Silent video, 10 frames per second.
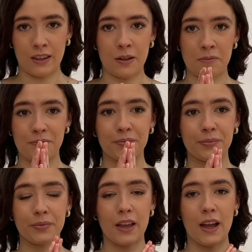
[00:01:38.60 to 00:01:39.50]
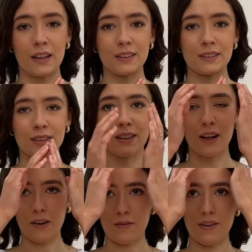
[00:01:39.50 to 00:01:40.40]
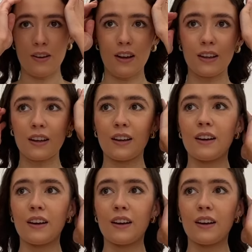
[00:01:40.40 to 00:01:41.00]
them, and I feel like